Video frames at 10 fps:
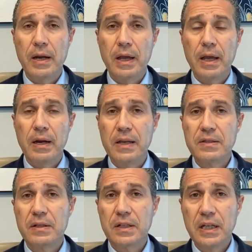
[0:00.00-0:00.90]
And, and
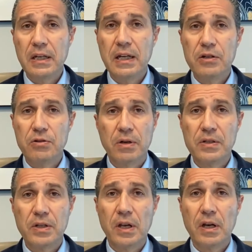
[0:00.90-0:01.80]
as a teenager and
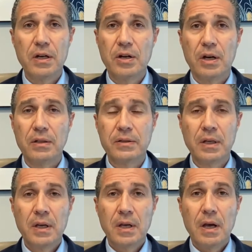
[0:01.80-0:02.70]
as a young
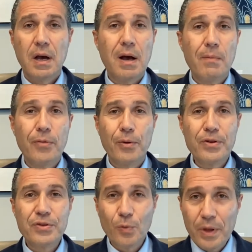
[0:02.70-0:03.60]
adult, um,
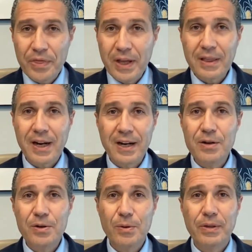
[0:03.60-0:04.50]
there isn't one thing that I
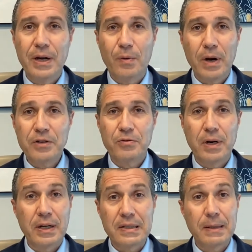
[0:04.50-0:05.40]
didn't do in that
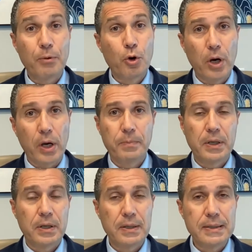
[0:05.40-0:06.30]
restaurant except cook
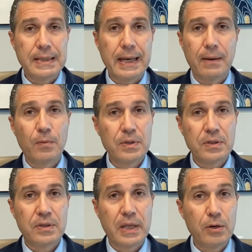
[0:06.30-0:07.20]
because that
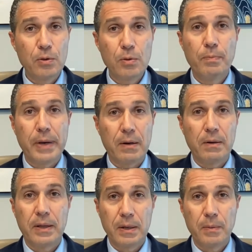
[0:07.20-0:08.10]
was they knew
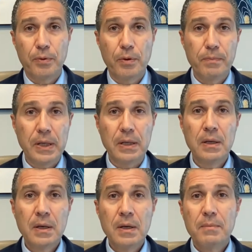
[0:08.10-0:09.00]
better than to put
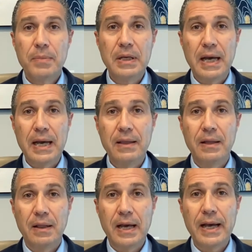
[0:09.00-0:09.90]
me
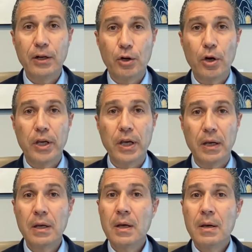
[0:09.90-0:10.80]
behind the line
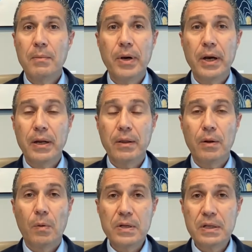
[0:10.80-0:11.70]
cooking. But
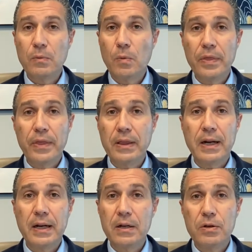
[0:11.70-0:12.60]
there wasn't one thing
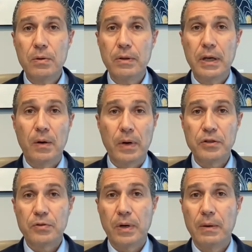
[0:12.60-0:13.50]
that I didn't do in that
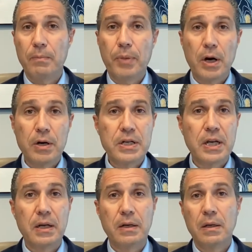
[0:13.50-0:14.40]
restaurant:
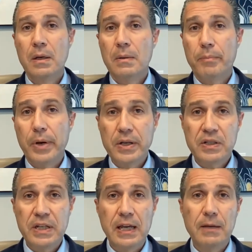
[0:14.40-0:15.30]
bartend,
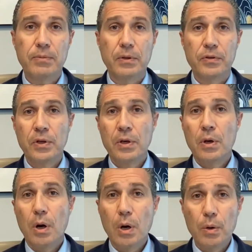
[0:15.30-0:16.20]
bus tables,
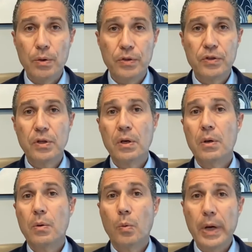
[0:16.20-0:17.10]
host,
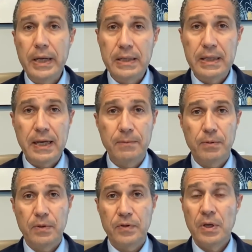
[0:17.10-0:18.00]
wait
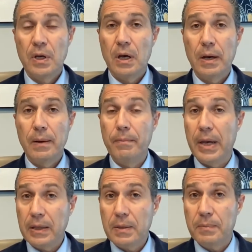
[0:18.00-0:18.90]
tables, uh,
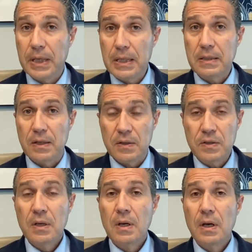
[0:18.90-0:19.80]
make the
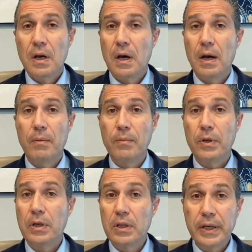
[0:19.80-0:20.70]
pizzas,
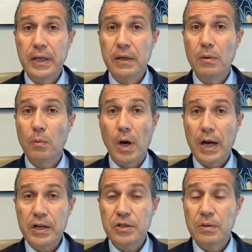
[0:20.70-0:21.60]
um, clean,
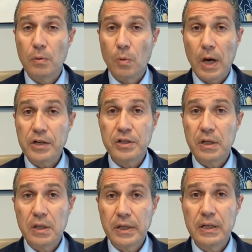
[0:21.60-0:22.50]
wash, wash
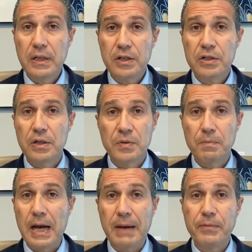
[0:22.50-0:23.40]
and clean
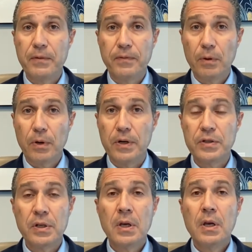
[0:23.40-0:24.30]
dishes, mop the
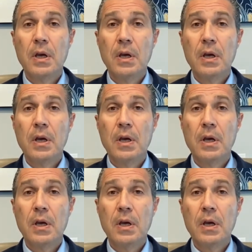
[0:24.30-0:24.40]
floors.